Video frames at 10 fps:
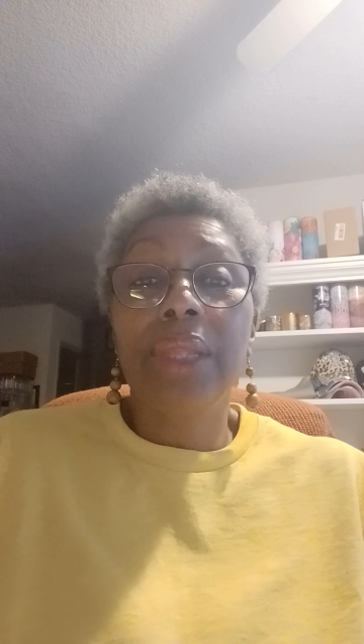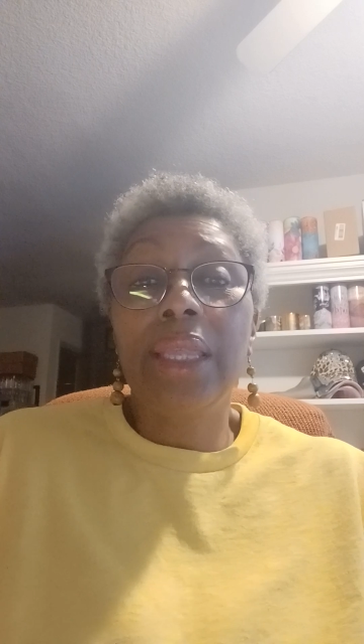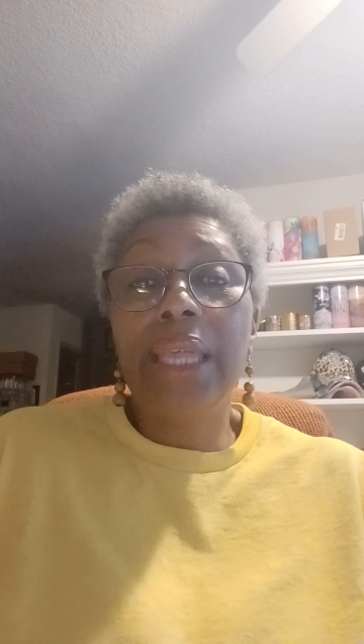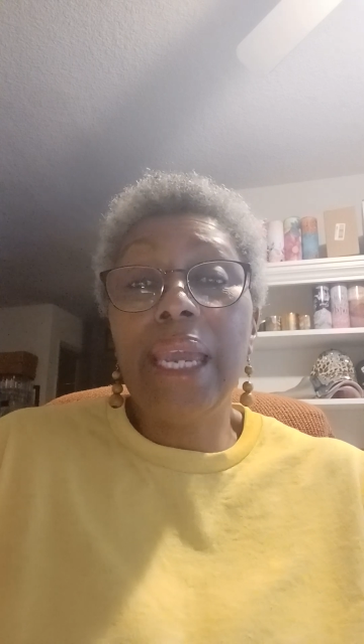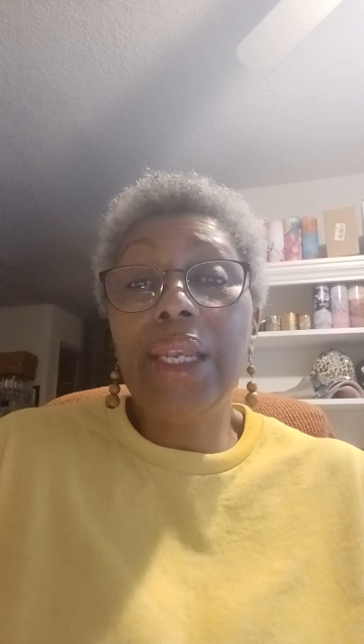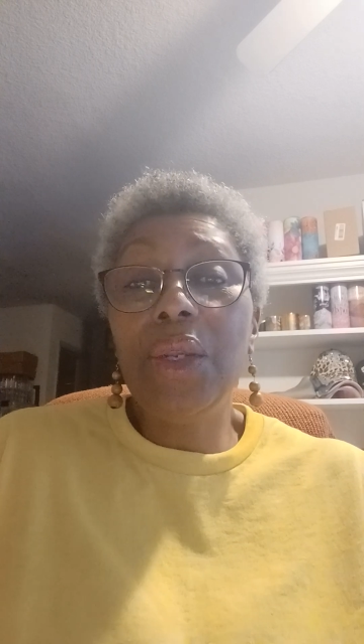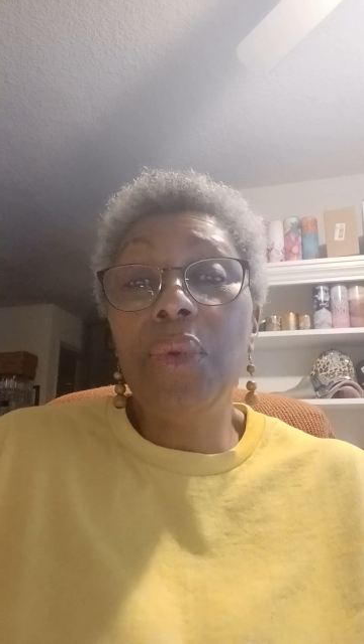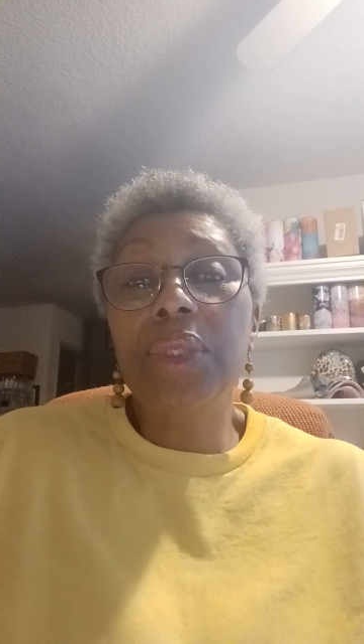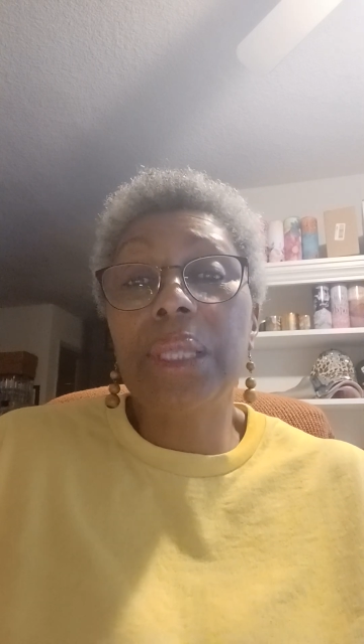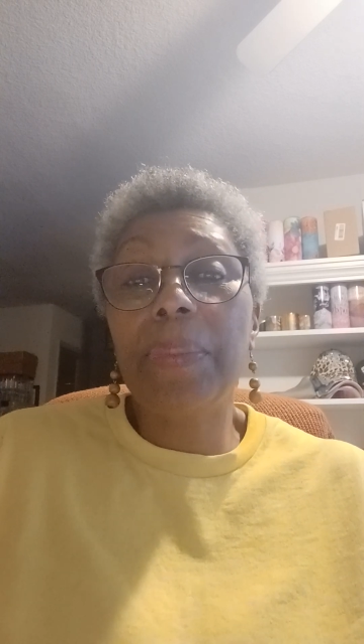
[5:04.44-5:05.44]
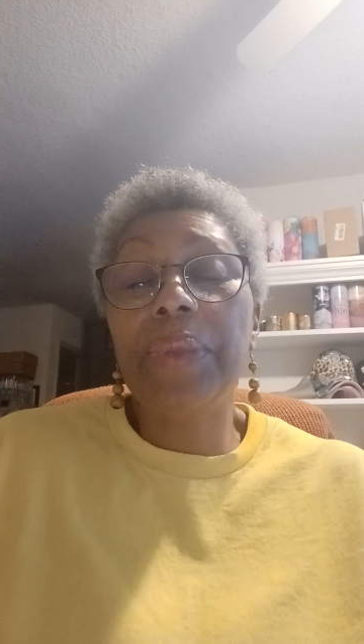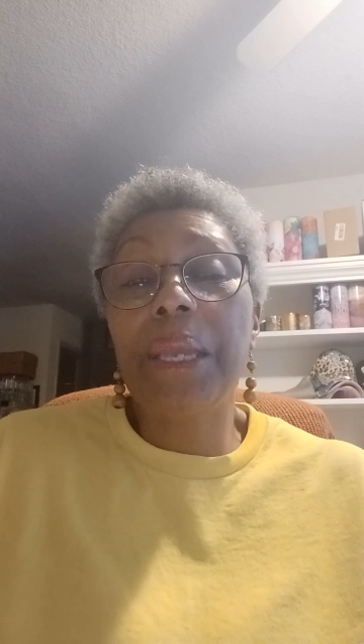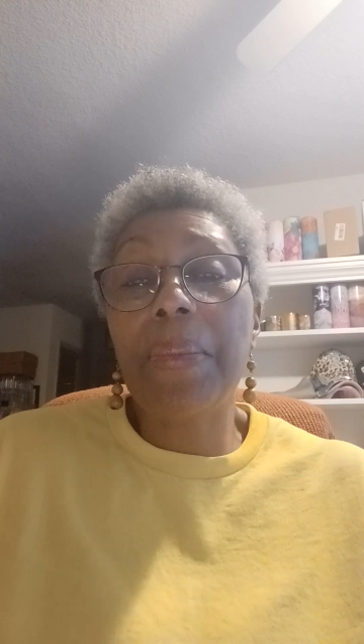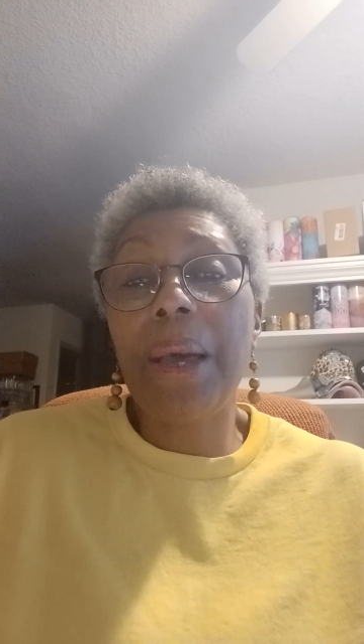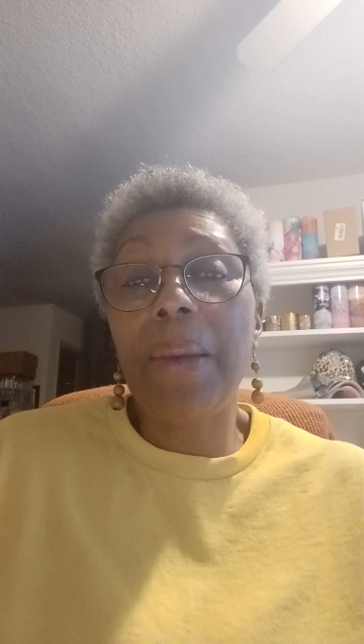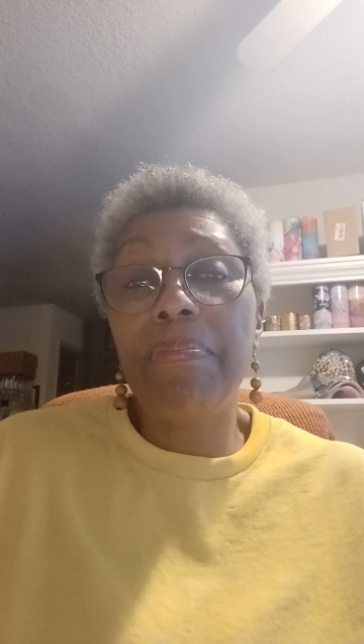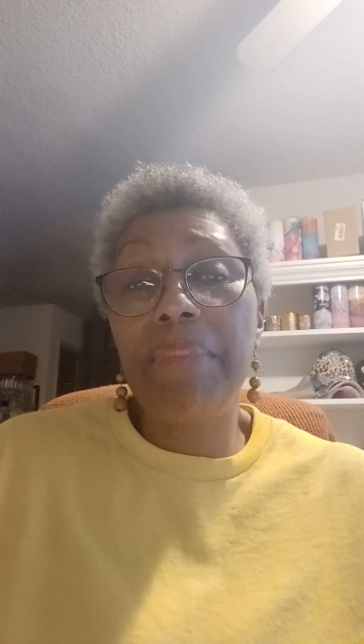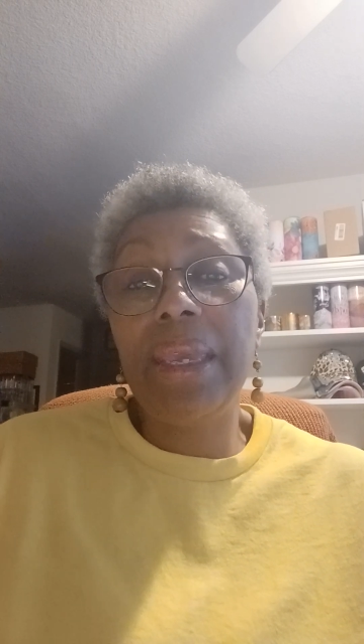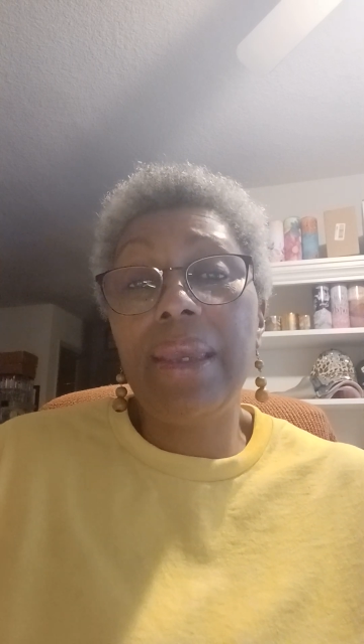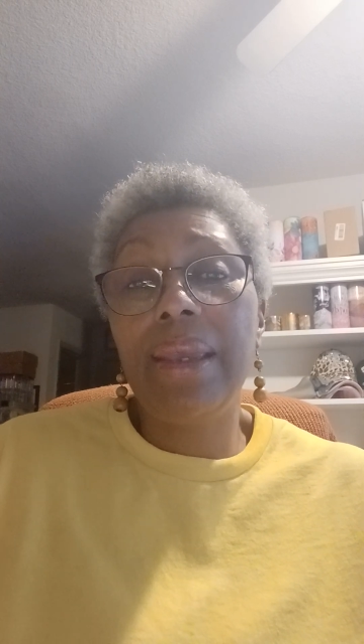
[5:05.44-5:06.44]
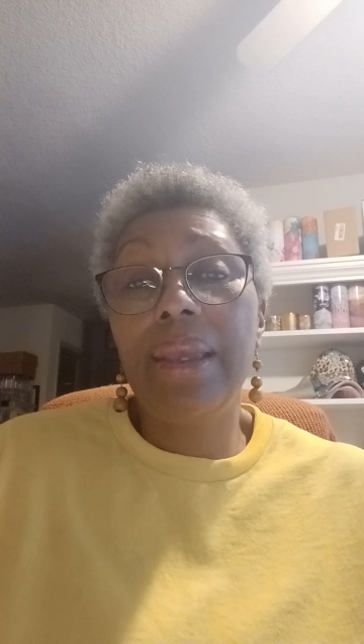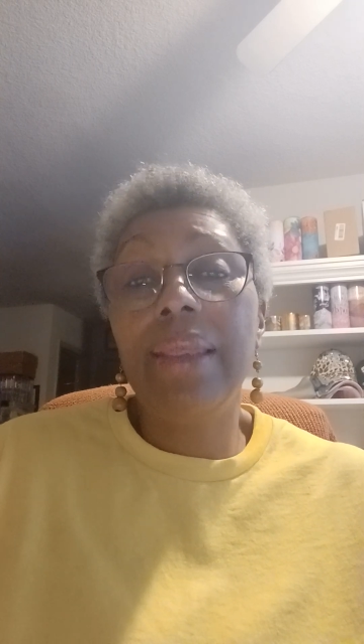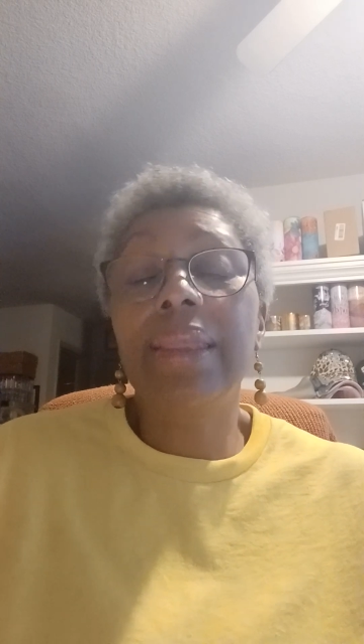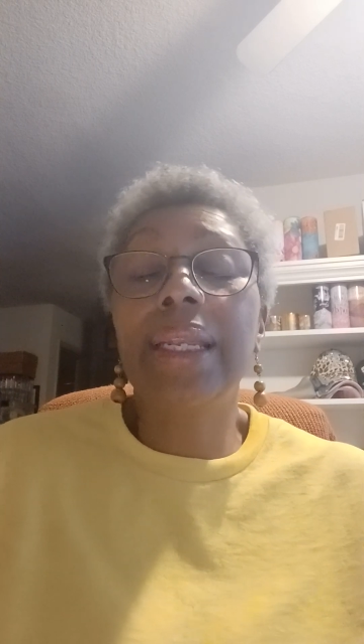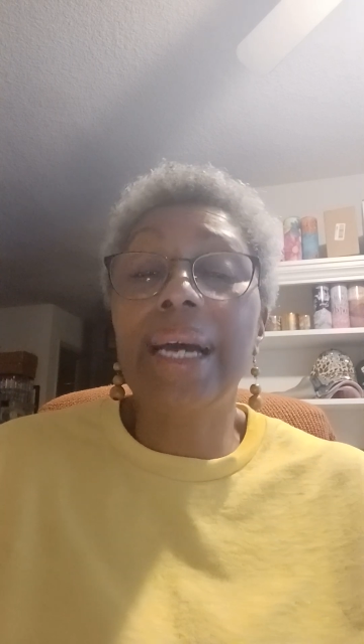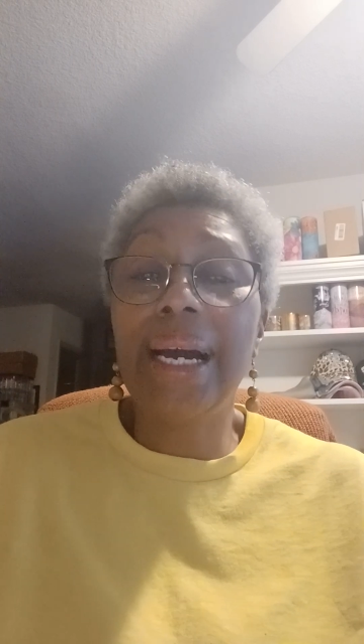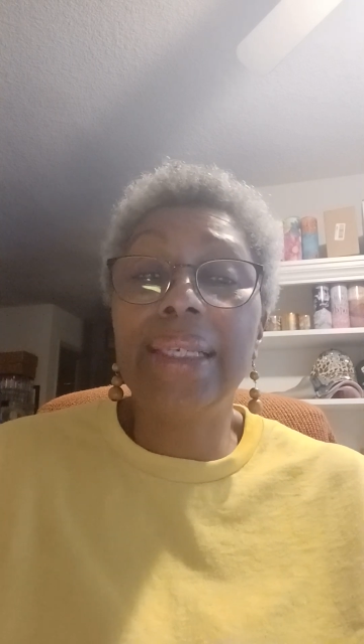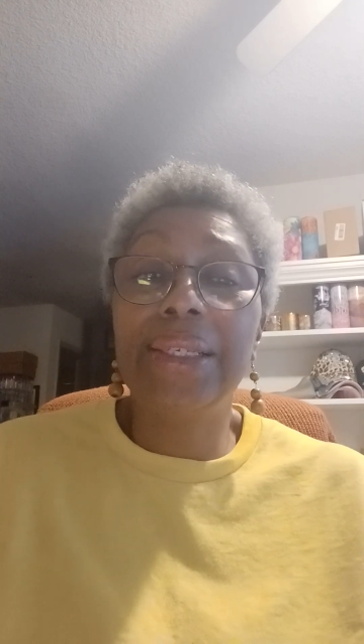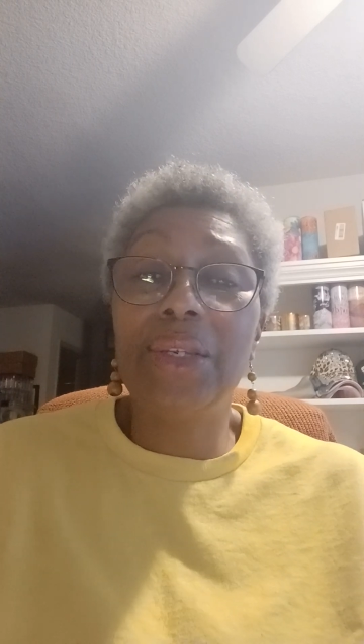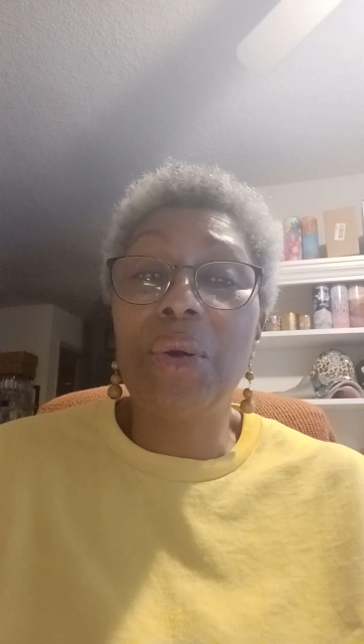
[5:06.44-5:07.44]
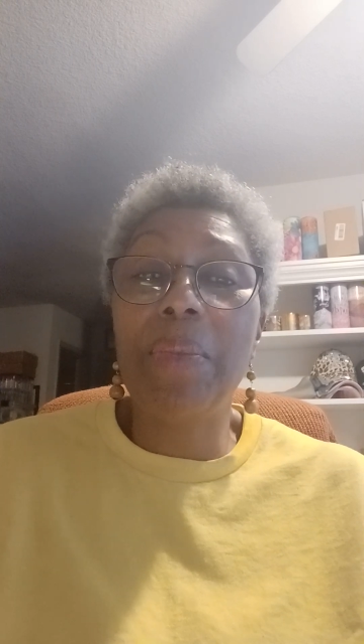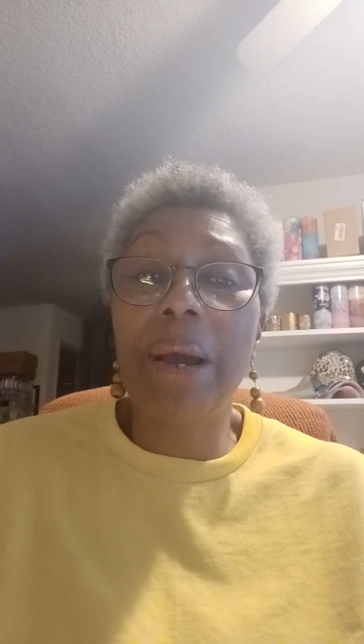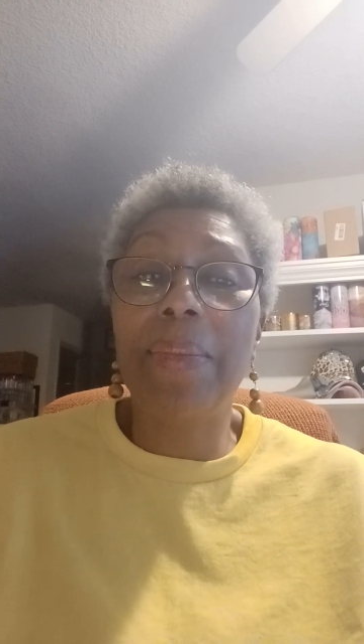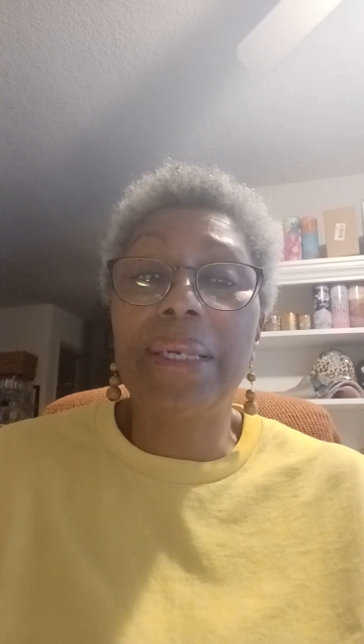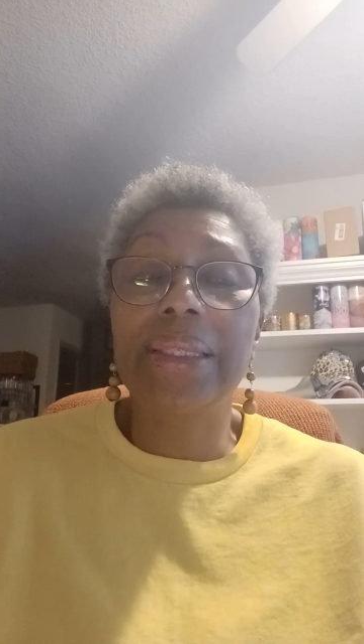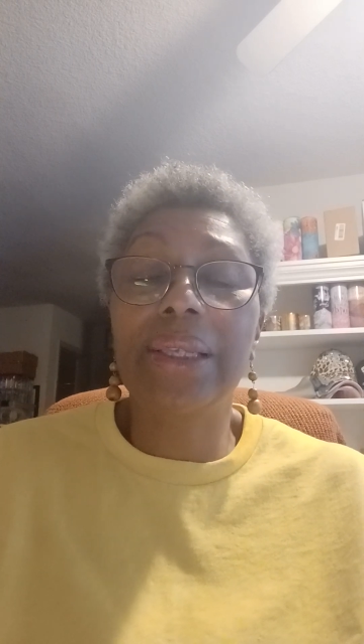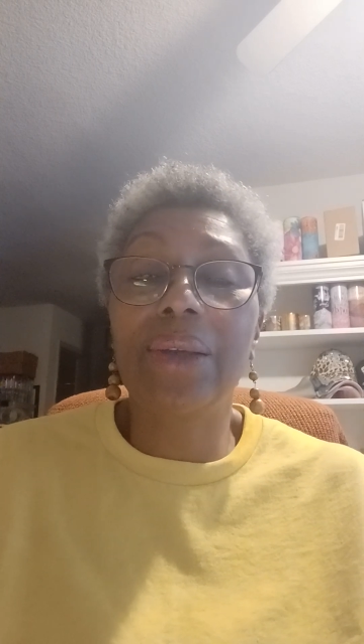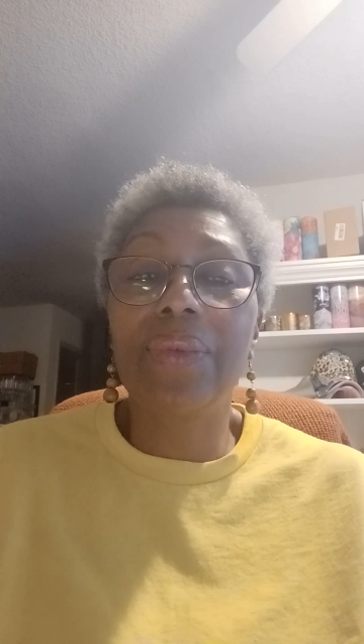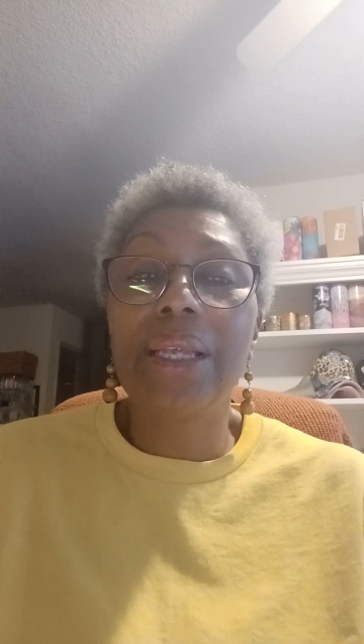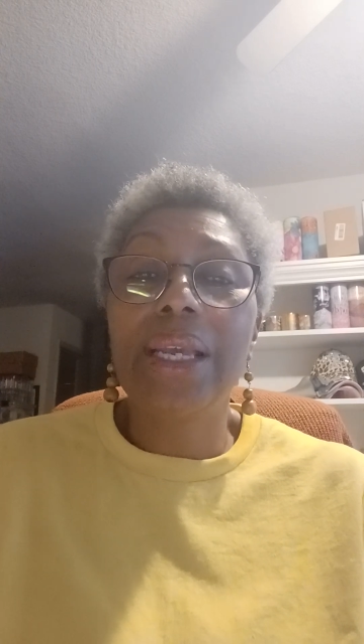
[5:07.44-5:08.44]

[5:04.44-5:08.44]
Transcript: they knew something about me that I didn't know about myself.